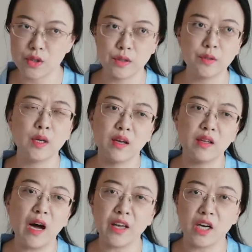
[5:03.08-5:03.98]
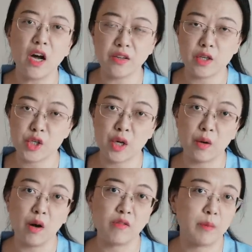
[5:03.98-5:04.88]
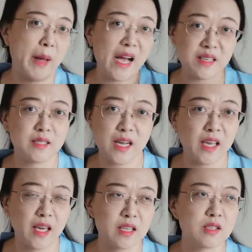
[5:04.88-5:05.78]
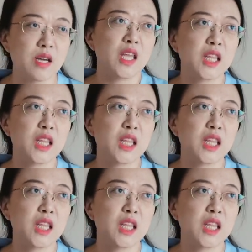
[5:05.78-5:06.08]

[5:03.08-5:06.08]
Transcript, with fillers: to the iconic show of the past decade,